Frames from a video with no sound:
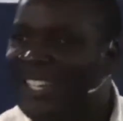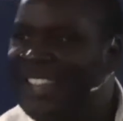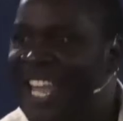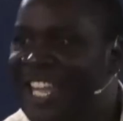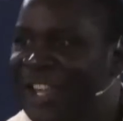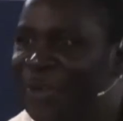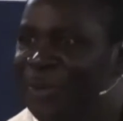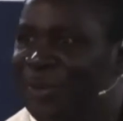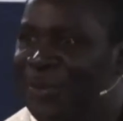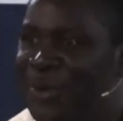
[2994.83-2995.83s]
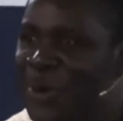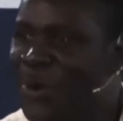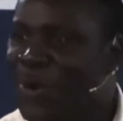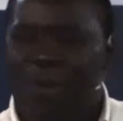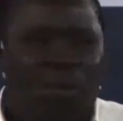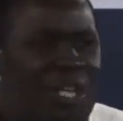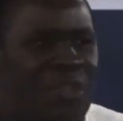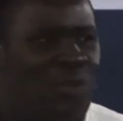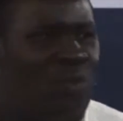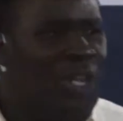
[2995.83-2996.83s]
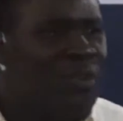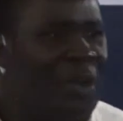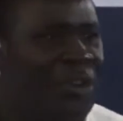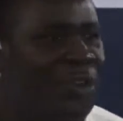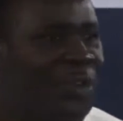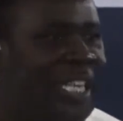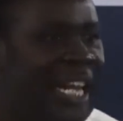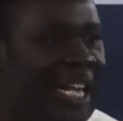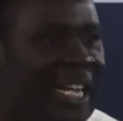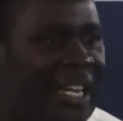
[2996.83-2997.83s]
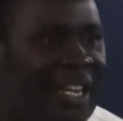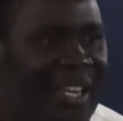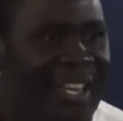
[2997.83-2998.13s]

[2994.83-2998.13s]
Thank you. Which, which, which, which one, one, do you take?